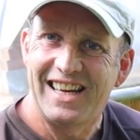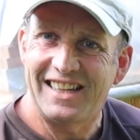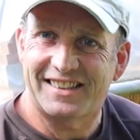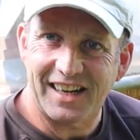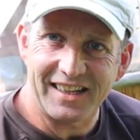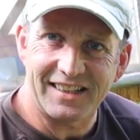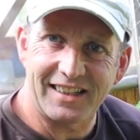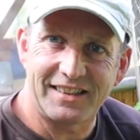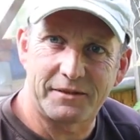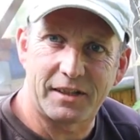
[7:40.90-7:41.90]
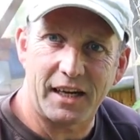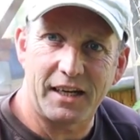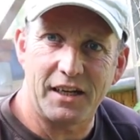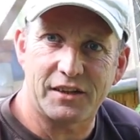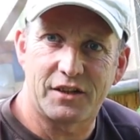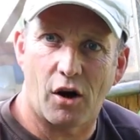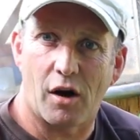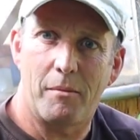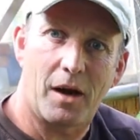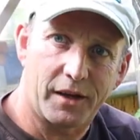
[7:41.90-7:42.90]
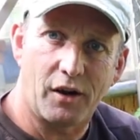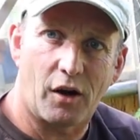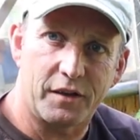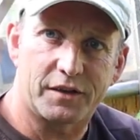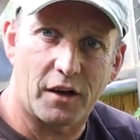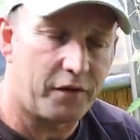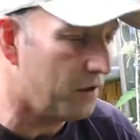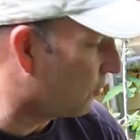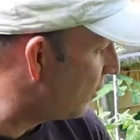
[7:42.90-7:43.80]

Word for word: It's, take, it's taking its time, unlike the stuff in the